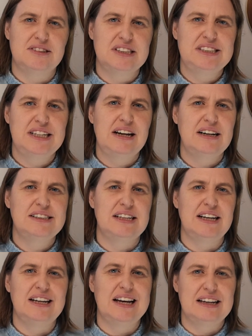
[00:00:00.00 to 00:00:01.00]

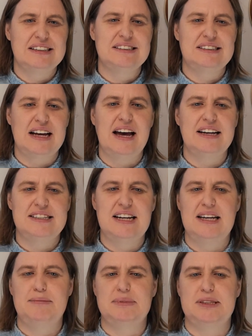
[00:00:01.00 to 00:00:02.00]
Christianity is a
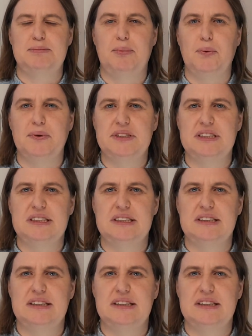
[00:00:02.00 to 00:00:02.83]
team sport.